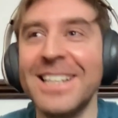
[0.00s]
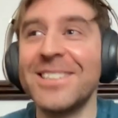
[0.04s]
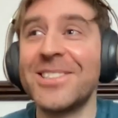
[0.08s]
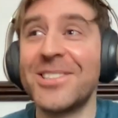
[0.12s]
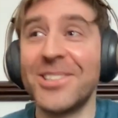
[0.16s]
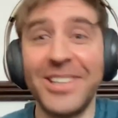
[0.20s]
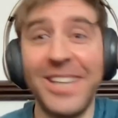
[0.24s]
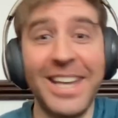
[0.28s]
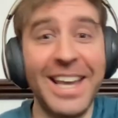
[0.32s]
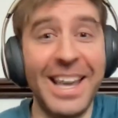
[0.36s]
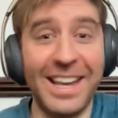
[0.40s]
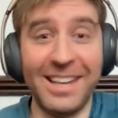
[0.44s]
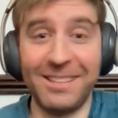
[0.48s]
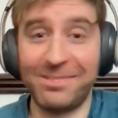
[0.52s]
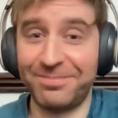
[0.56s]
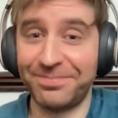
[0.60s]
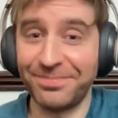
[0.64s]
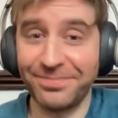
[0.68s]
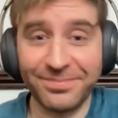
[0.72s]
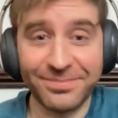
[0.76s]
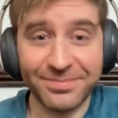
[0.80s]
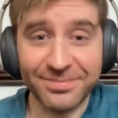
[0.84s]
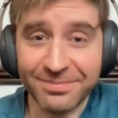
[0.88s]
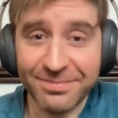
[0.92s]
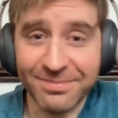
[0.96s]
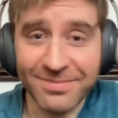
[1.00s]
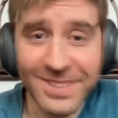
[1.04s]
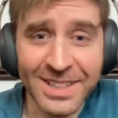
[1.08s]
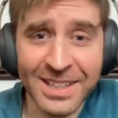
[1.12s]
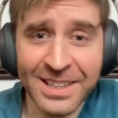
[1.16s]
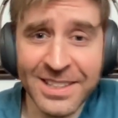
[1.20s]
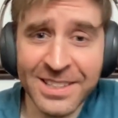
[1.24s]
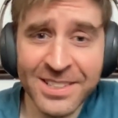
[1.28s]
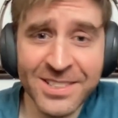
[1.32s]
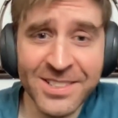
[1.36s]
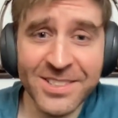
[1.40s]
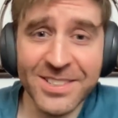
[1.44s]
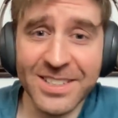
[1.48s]
So yeah,
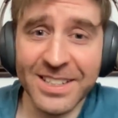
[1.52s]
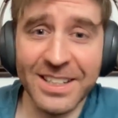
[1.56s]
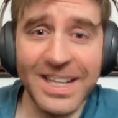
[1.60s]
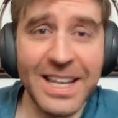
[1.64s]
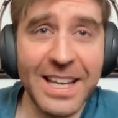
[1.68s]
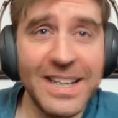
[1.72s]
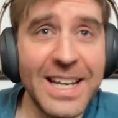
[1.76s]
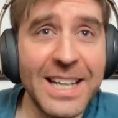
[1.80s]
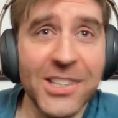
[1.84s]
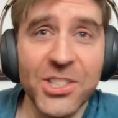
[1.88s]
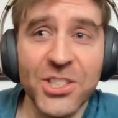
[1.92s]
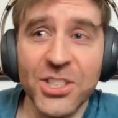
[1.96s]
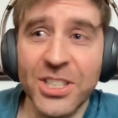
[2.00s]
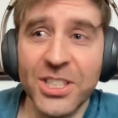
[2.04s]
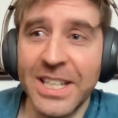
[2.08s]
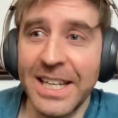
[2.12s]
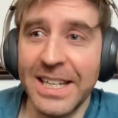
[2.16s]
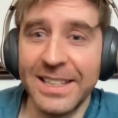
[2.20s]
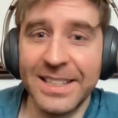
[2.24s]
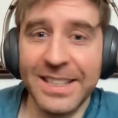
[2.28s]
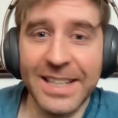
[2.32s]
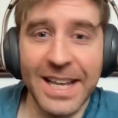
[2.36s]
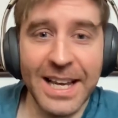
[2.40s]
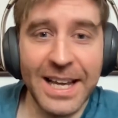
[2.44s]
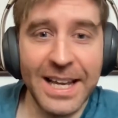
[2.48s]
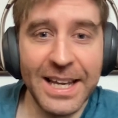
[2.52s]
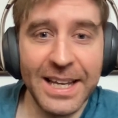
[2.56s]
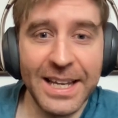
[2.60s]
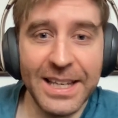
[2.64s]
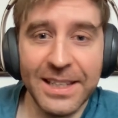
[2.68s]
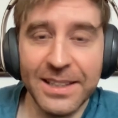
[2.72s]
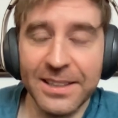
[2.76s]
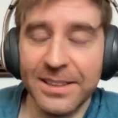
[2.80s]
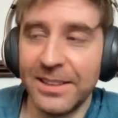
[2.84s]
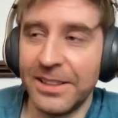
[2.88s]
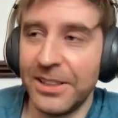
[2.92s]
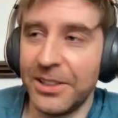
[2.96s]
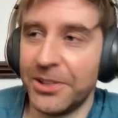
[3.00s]
this is an educated guy,
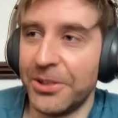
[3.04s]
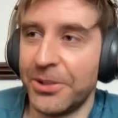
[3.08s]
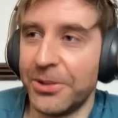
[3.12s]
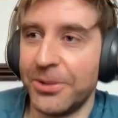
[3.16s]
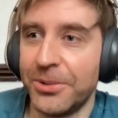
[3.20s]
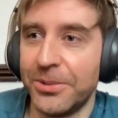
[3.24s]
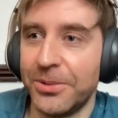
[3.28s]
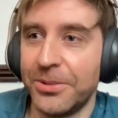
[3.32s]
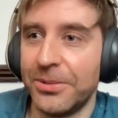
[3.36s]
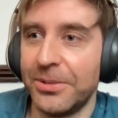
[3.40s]
you know,